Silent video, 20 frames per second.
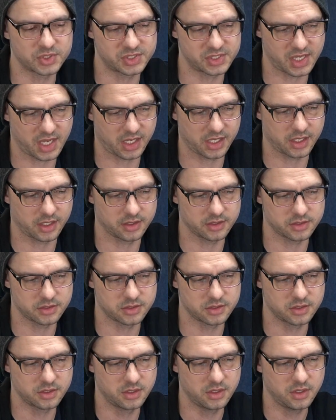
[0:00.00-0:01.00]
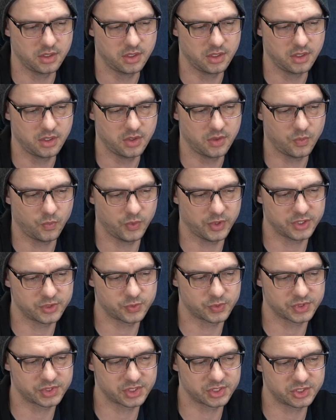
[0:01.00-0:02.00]
second,
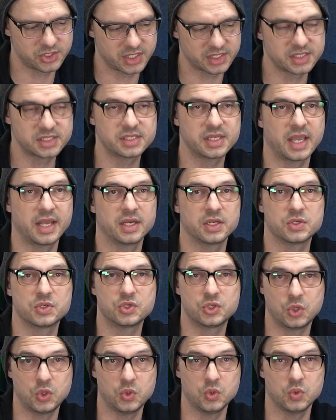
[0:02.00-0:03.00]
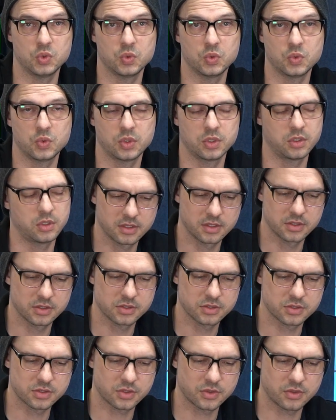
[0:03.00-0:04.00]
which would suggest SATA II.
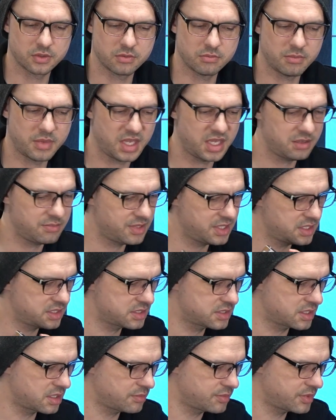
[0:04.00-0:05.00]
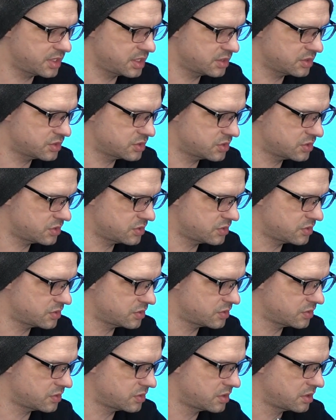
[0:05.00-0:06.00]
So there may be something
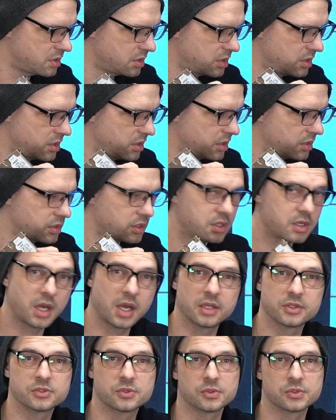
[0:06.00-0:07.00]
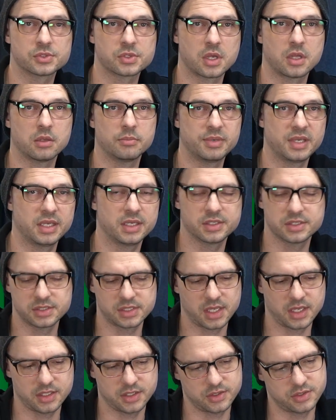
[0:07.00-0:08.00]
to the consoles all being
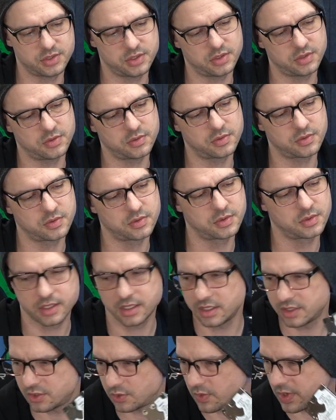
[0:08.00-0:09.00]
SATA II. Either